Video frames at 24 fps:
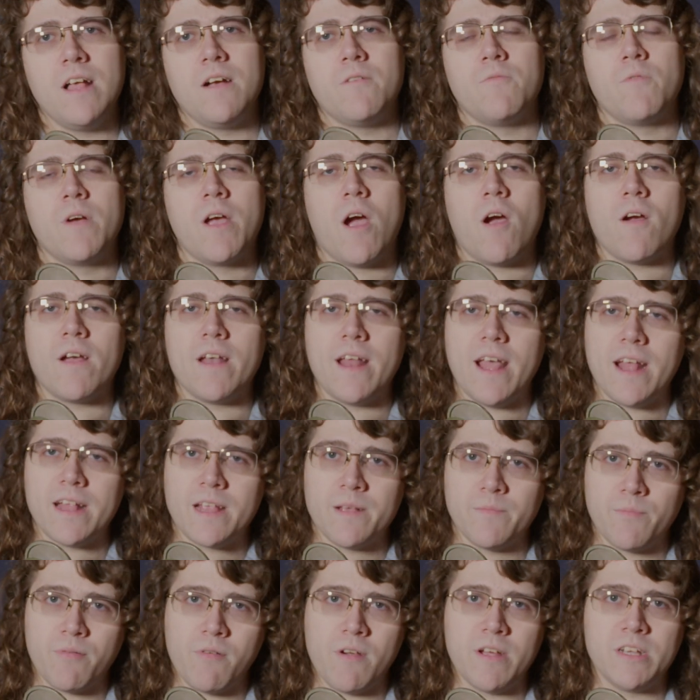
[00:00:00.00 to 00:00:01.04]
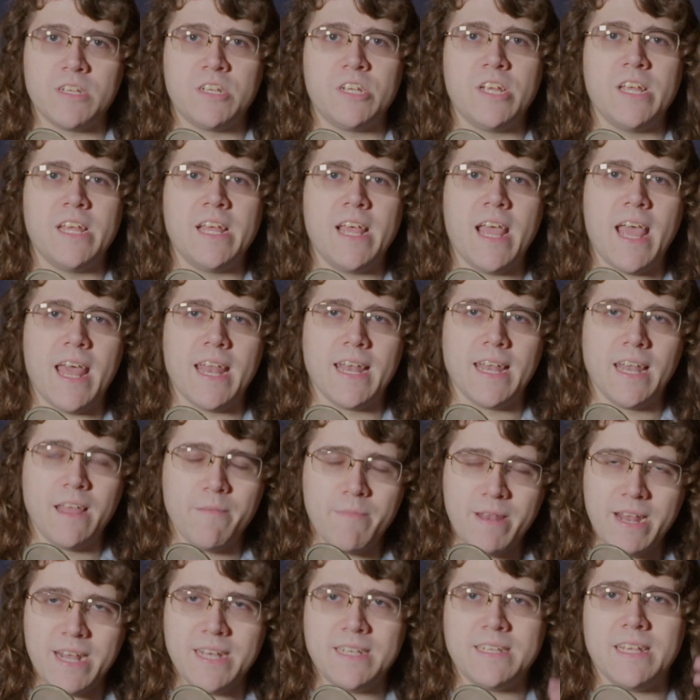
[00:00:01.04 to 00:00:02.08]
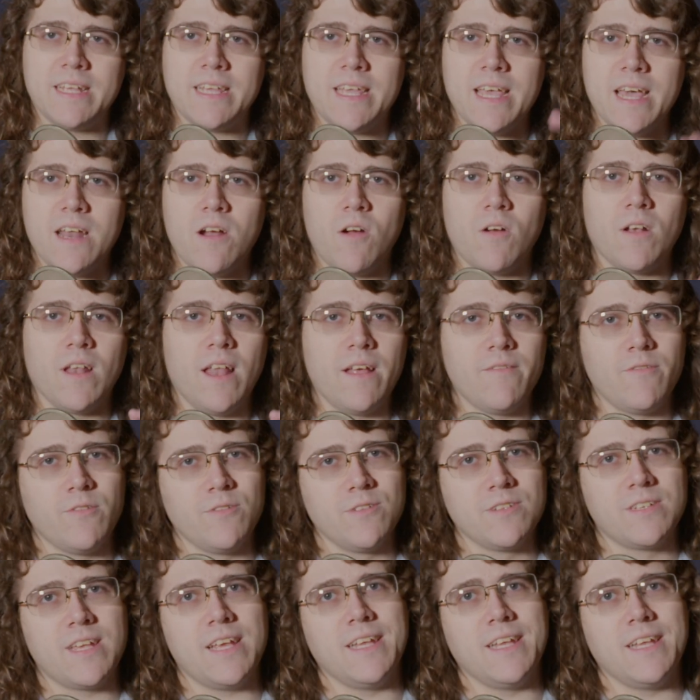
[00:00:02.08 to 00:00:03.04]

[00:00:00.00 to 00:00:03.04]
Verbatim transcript: We are going to add compressing and limiting to get our levels